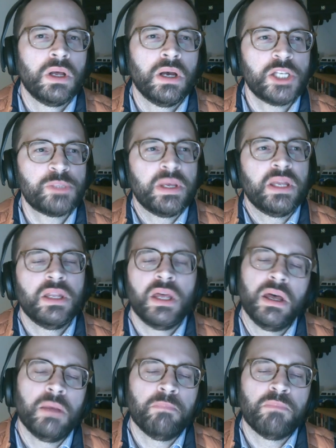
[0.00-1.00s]
I spend
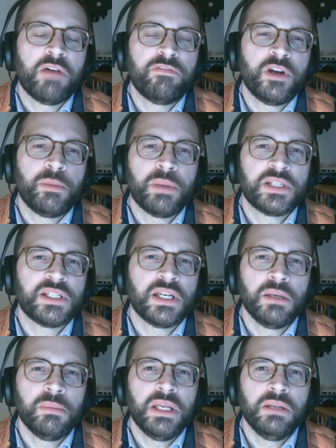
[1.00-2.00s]
a fair bit of
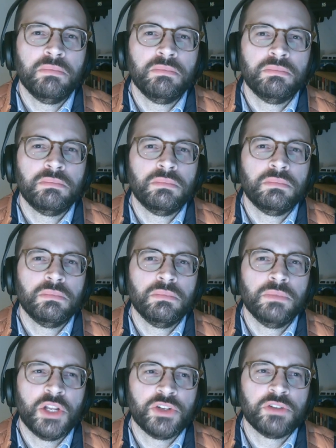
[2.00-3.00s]
time in
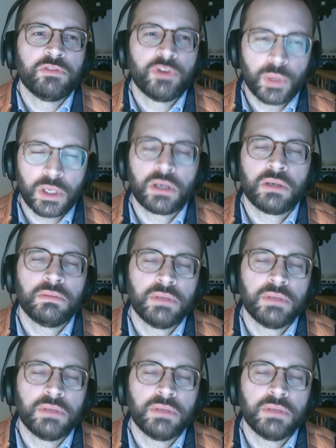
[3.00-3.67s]
London for work,